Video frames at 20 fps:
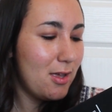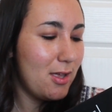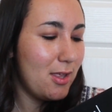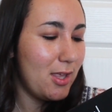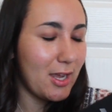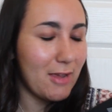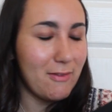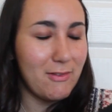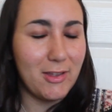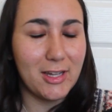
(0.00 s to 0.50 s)

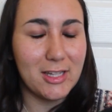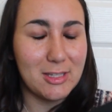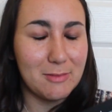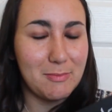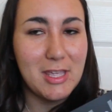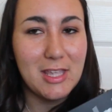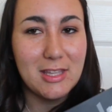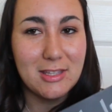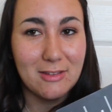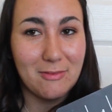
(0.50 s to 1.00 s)
like, I feel like it's a
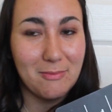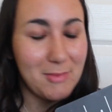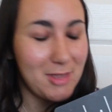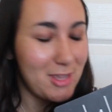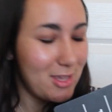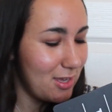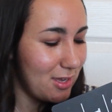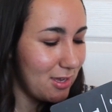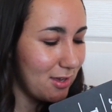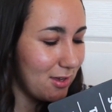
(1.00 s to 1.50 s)
piece of
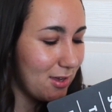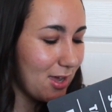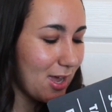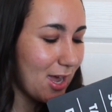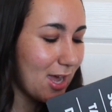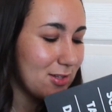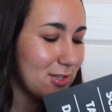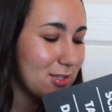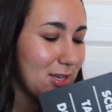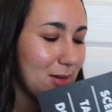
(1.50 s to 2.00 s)
me
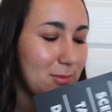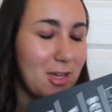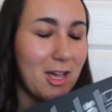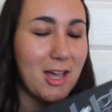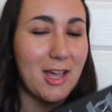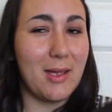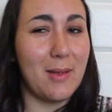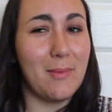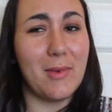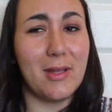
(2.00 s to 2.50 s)
at the same
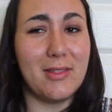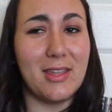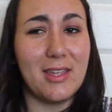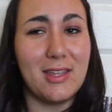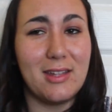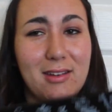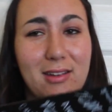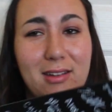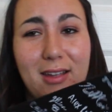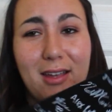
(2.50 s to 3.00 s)
time, and
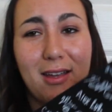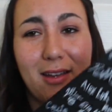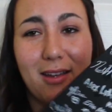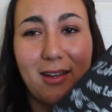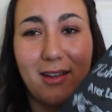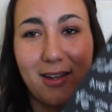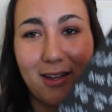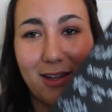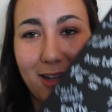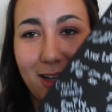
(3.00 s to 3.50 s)
then
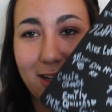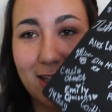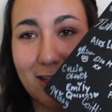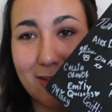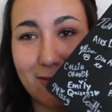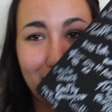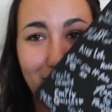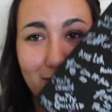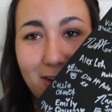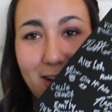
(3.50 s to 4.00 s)
I'll
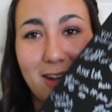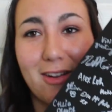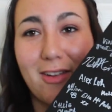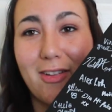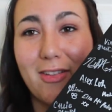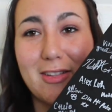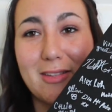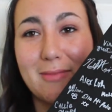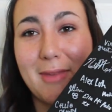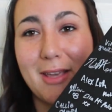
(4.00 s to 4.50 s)
never forget
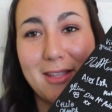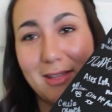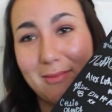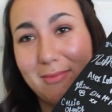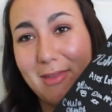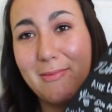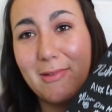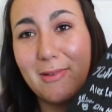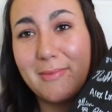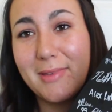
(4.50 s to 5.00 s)
all these amazing
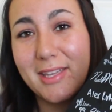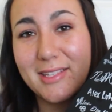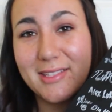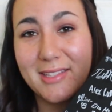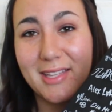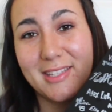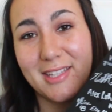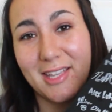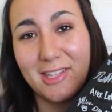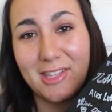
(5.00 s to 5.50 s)
people because
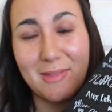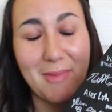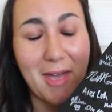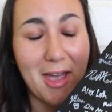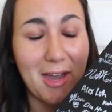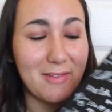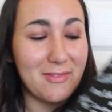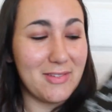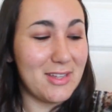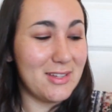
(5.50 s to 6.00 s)
they signed the
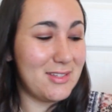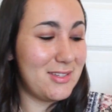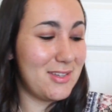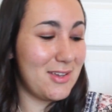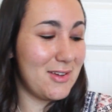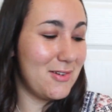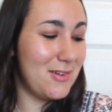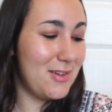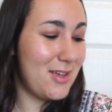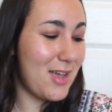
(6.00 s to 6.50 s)
back of it.
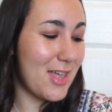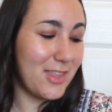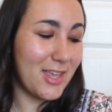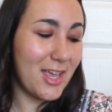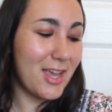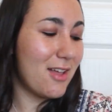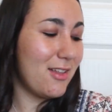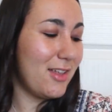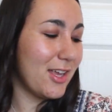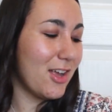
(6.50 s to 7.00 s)
So I think
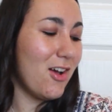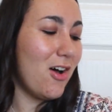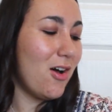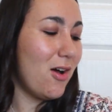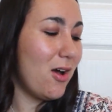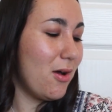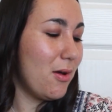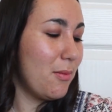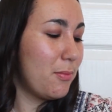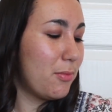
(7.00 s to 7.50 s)
I got like
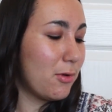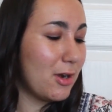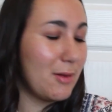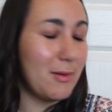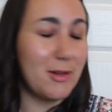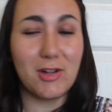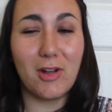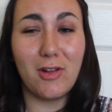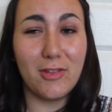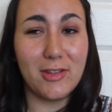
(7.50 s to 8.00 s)
pretty
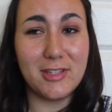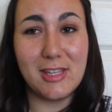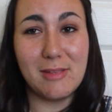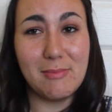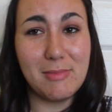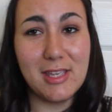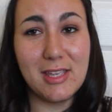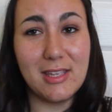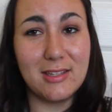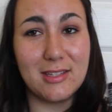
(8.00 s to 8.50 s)
much all the
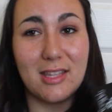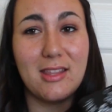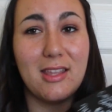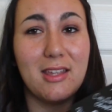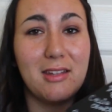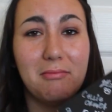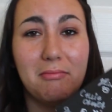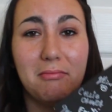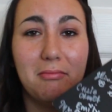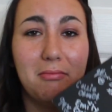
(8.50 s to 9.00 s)
CPs and
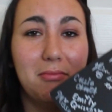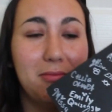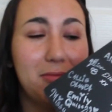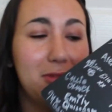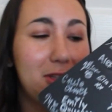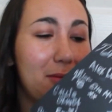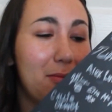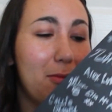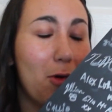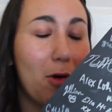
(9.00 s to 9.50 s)
then
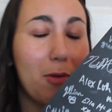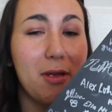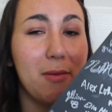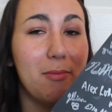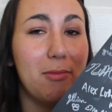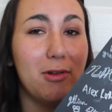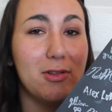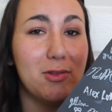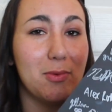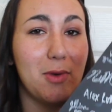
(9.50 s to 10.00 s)
some more
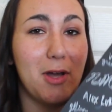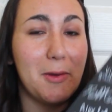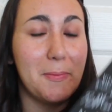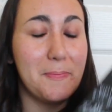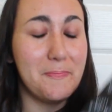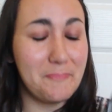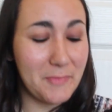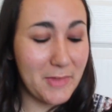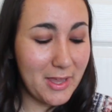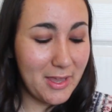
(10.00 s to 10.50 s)
people as
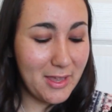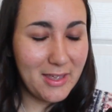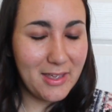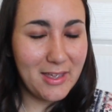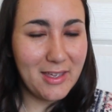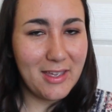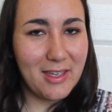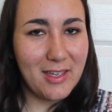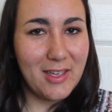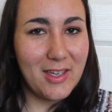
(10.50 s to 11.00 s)
well.
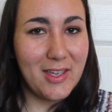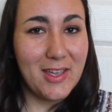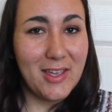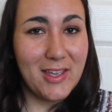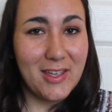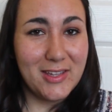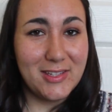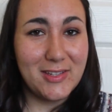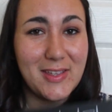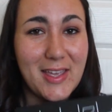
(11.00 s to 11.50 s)

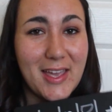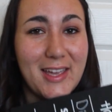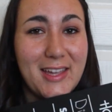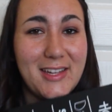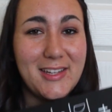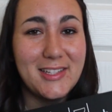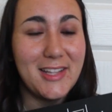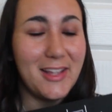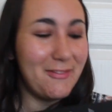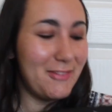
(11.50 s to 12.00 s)
So yeah,
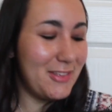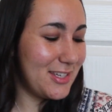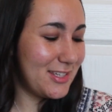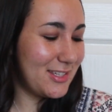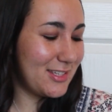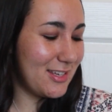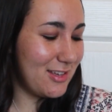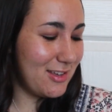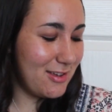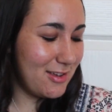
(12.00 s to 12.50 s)
I just love
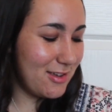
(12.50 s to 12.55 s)
this.